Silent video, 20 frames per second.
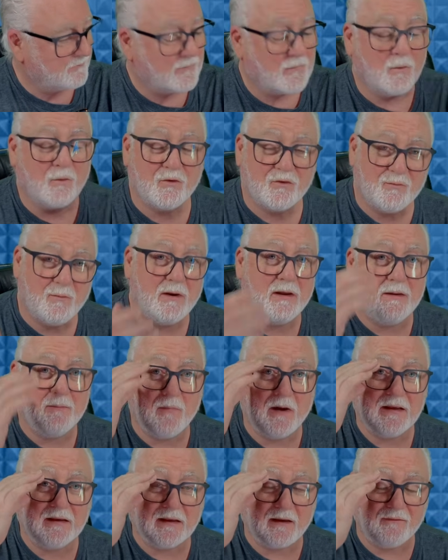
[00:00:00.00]
Which
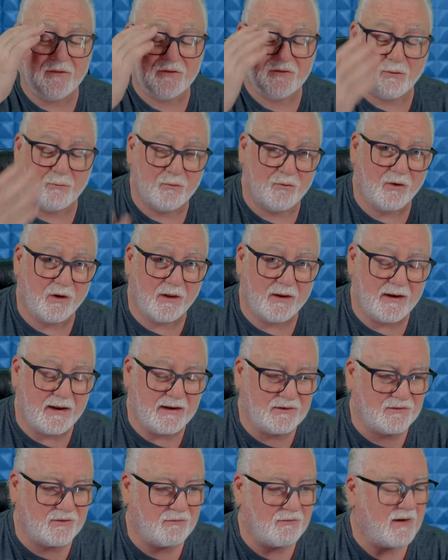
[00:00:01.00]
might give you some really
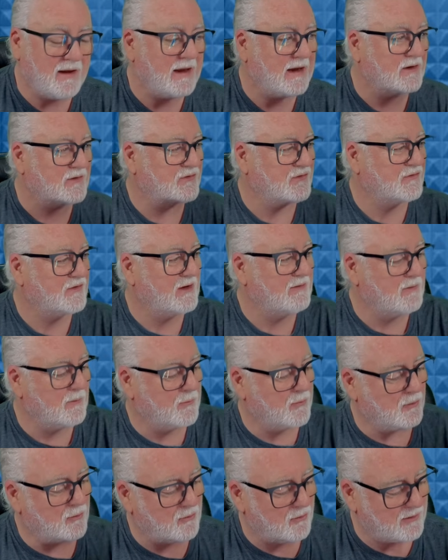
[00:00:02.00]
nice effects. Say you're
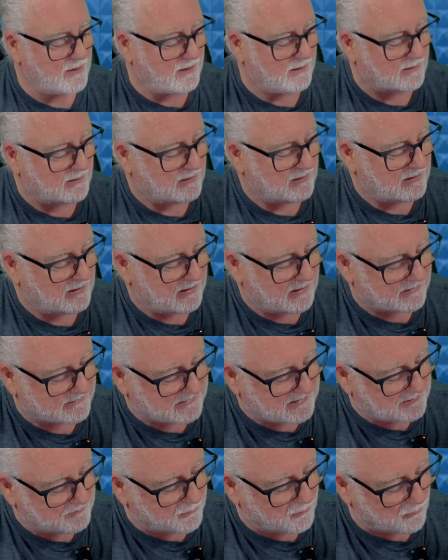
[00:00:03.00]
putting on a
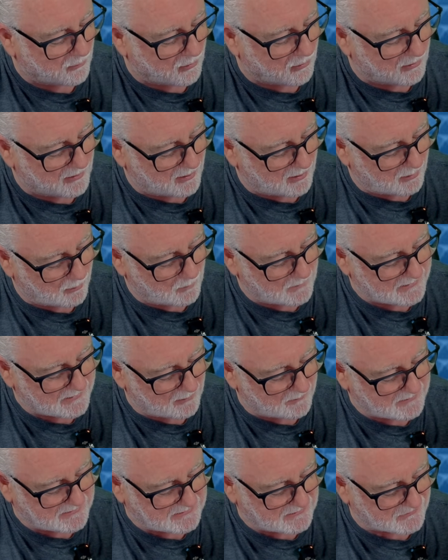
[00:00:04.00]
capo on it, away
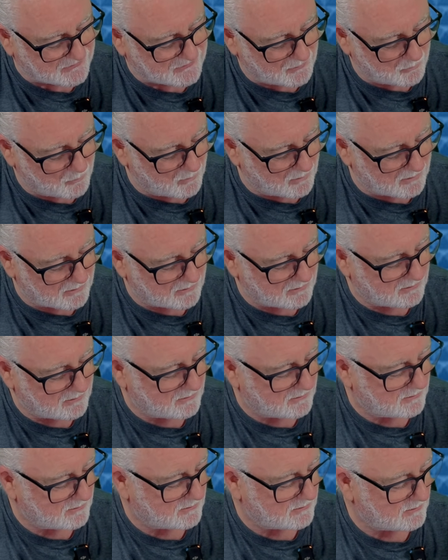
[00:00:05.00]
up here somewhere,
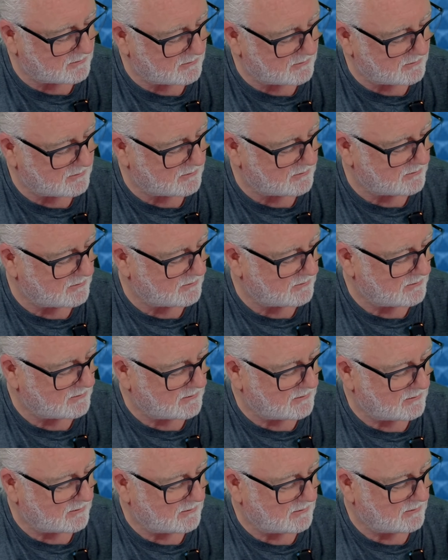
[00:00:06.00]

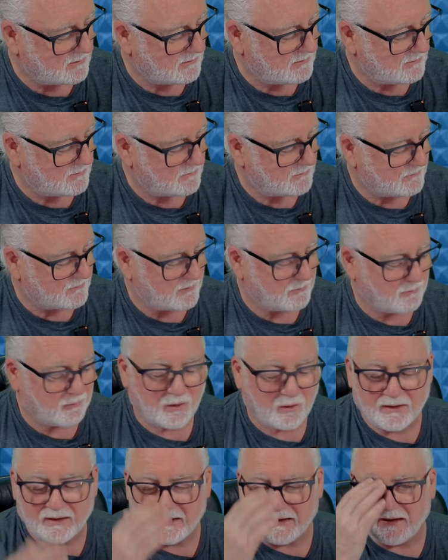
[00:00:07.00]
to
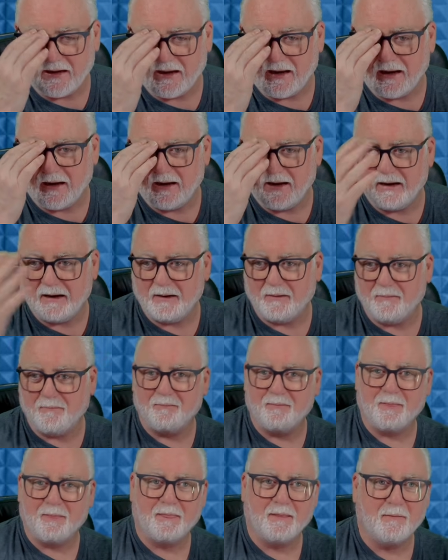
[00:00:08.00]
play
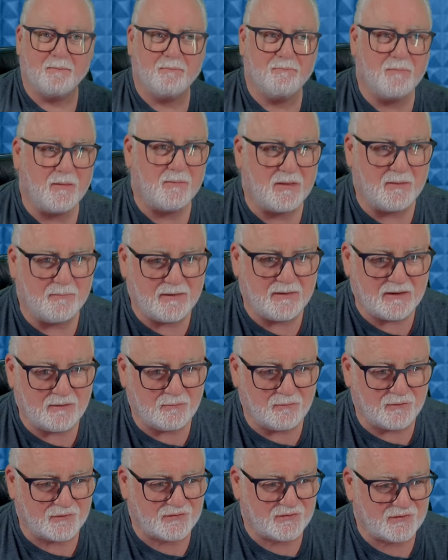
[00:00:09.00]
maybe the
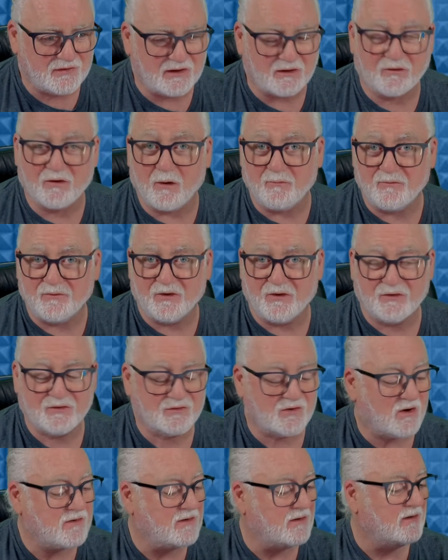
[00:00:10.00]
Beatles' Here Comes the
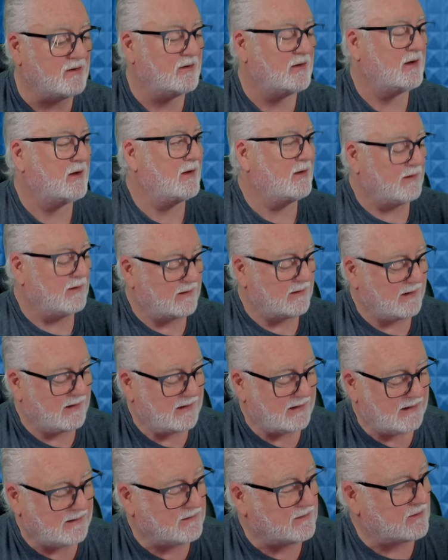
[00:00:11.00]
Sun.
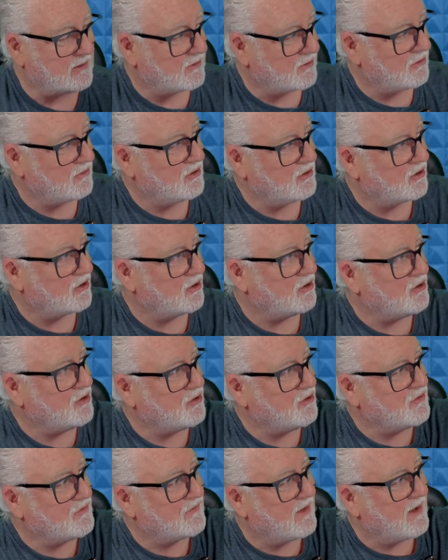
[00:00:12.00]
You can
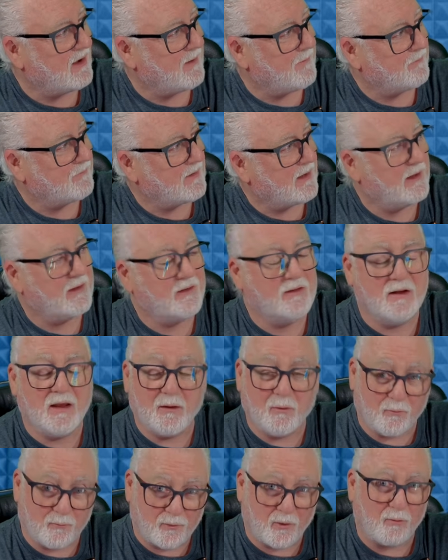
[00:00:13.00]
use that, and
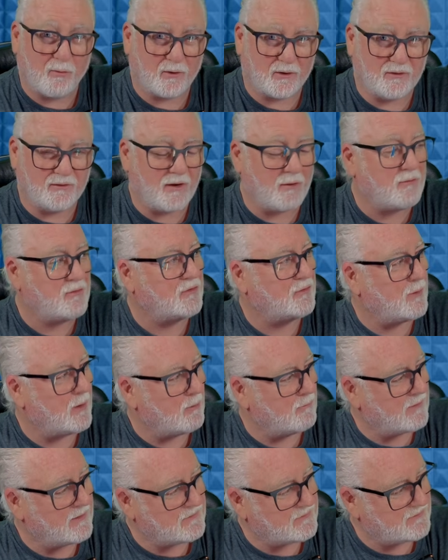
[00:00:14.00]
it'll probably go down
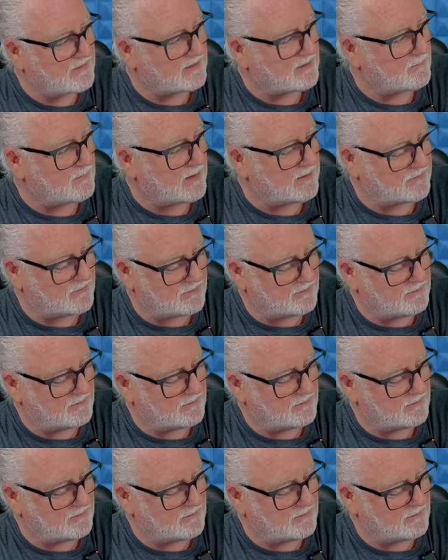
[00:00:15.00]
12. Let's take it back down.